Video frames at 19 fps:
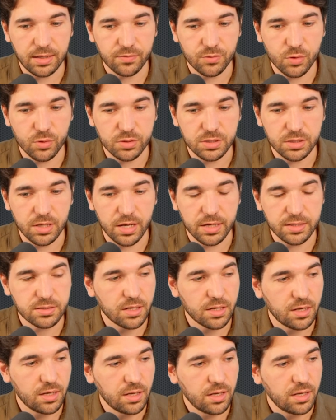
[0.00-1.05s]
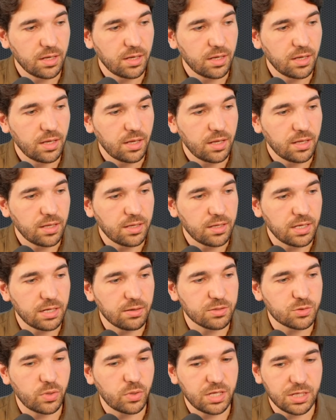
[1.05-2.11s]
of course, lost.
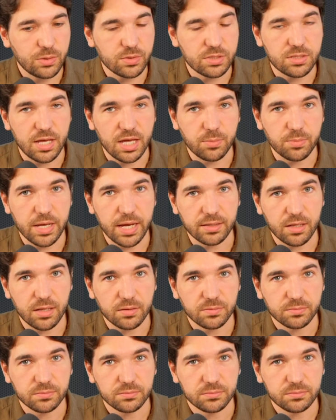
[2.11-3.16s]
Here's what he was saying back then.